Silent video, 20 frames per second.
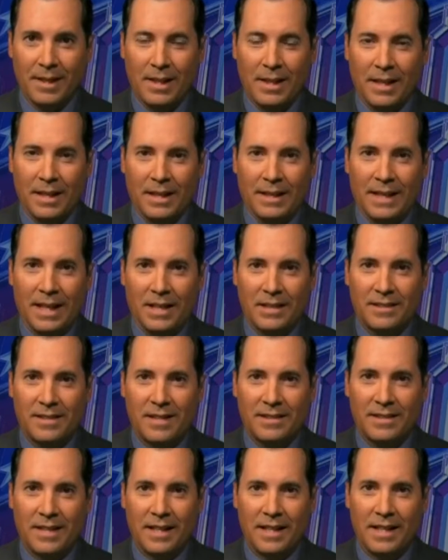Now, he
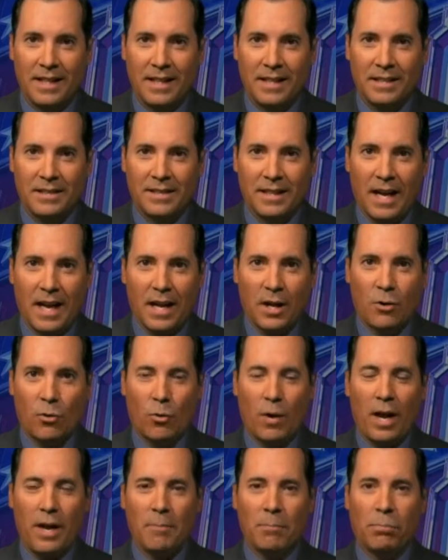says that he is in a
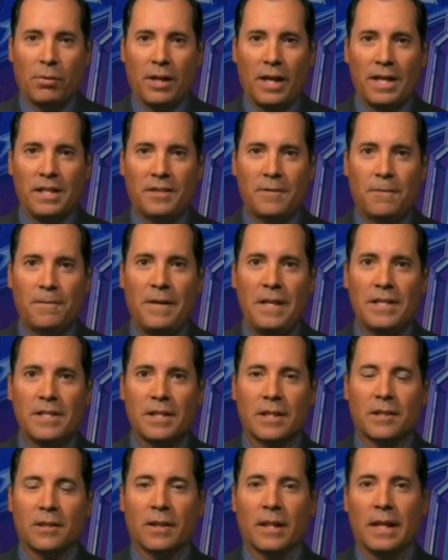great place
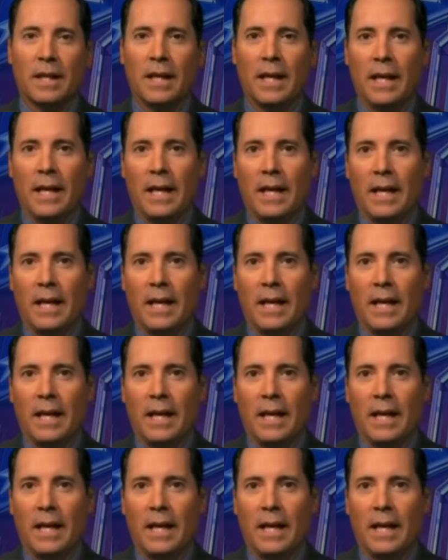physically.